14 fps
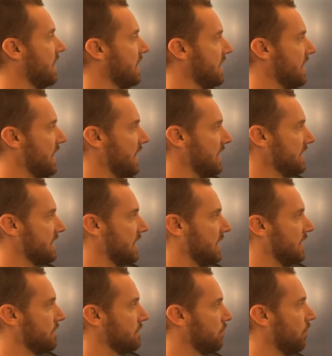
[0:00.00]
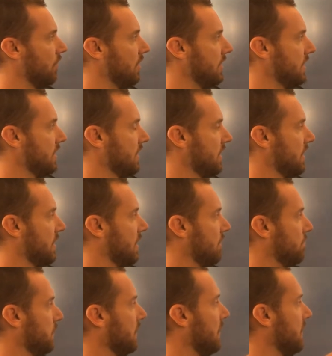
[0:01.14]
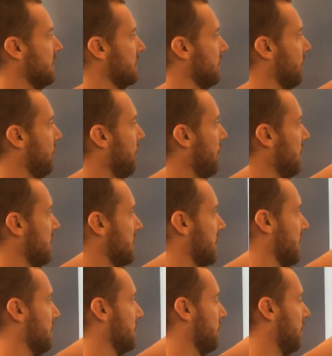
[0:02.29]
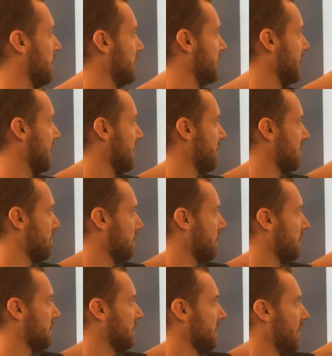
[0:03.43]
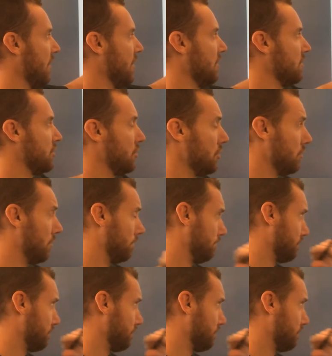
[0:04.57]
9 times 1 plus 4 times 1/10 plus 2